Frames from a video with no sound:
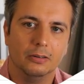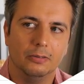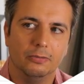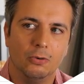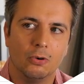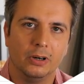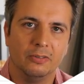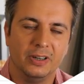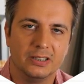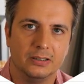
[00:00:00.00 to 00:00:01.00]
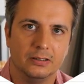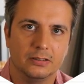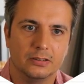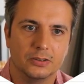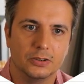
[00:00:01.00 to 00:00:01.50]
for
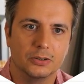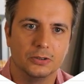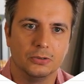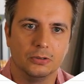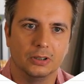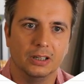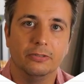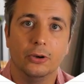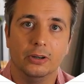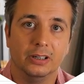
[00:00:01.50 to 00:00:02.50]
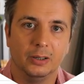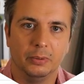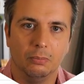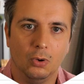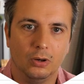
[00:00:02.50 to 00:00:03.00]
investors to give her a little bit
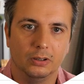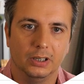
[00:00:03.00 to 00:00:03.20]
more.